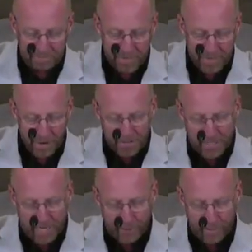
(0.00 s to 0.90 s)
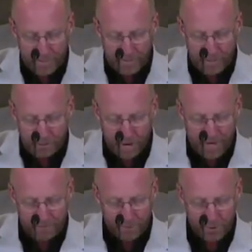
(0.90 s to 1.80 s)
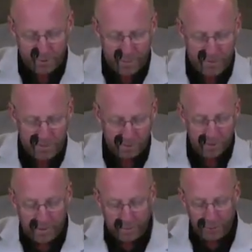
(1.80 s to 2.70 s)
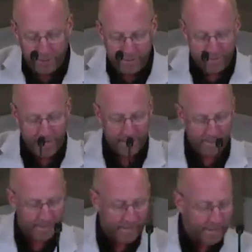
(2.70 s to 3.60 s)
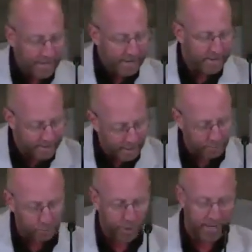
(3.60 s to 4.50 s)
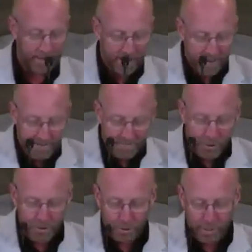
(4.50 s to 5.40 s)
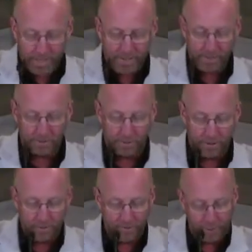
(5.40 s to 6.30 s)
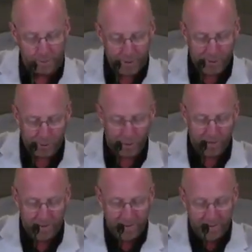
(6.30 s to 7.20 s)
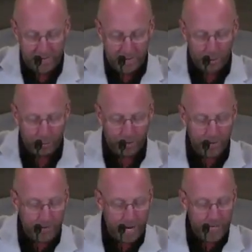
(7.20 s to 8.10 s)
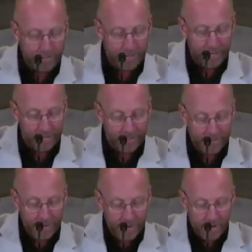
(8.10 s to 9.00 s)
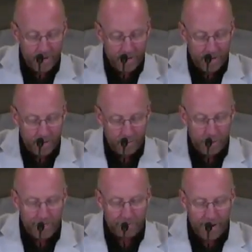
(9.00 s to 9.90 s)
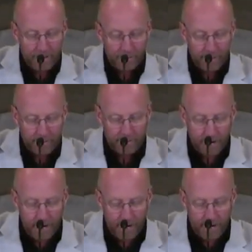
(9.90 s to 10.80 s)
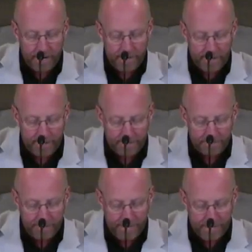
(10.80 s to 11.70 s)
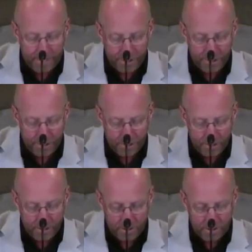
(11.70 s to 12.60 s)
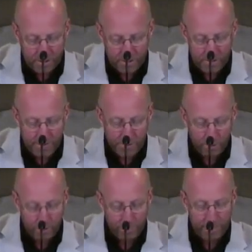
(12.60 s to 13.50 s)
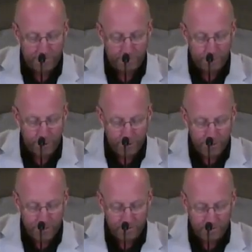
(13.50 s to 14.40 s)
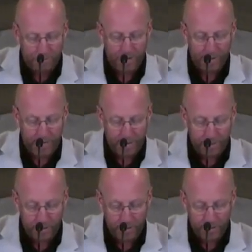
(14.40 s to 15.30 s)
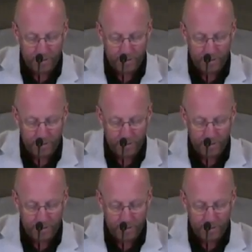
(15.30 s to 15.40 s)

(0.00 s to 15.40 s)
Now, tonight, we continue on in verse 22. Let me read the text and then I'll pray. Verse 22 of Philippians 1. The Word of God says, But if I live on in the flesh, this will mean fruit from my labor.